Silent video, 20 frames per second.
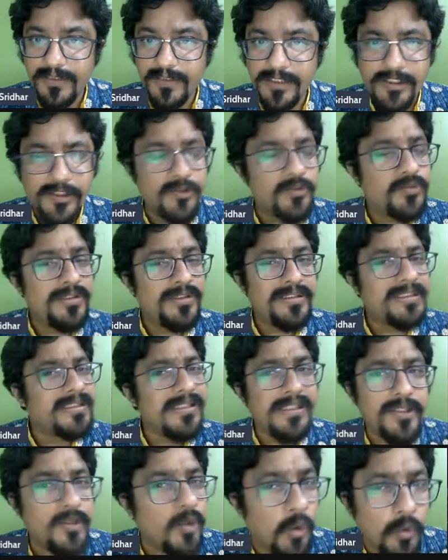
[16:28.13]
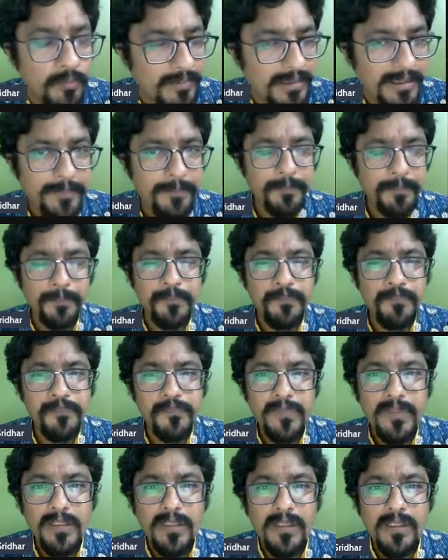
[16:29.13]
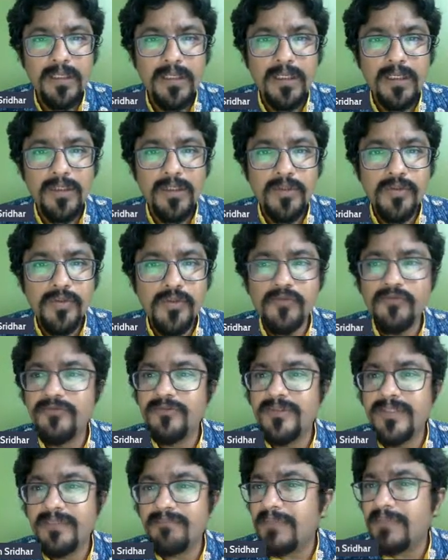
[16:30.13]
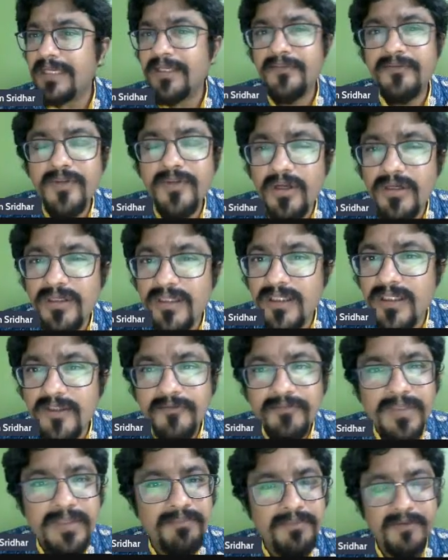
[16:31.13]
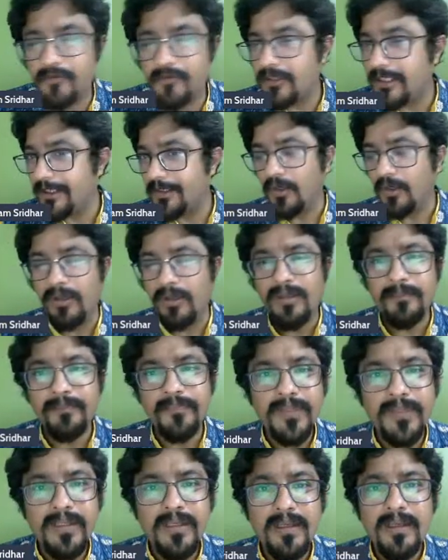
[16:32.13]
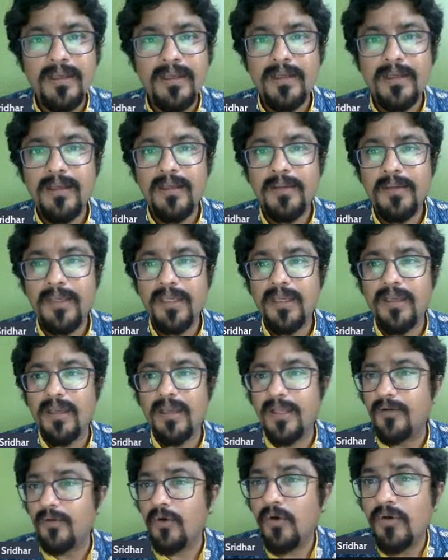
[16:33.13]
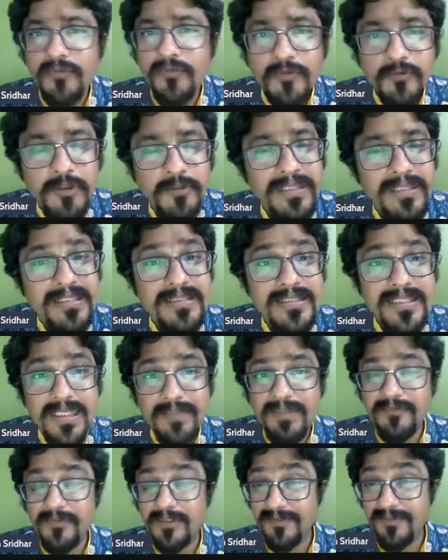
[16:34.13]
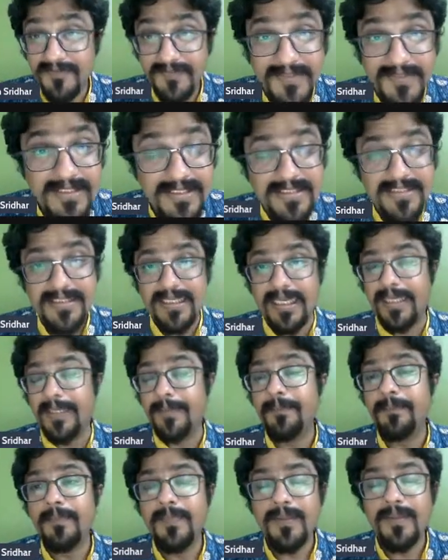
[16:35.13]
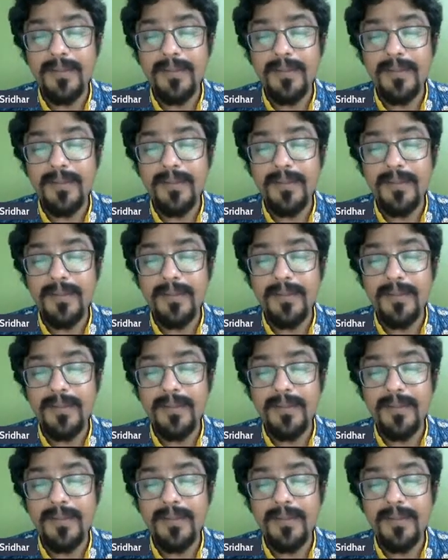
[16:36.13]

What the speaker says: You didn't know me. You might have not heard of me before at all. And all of you would have been seeing me for the first time.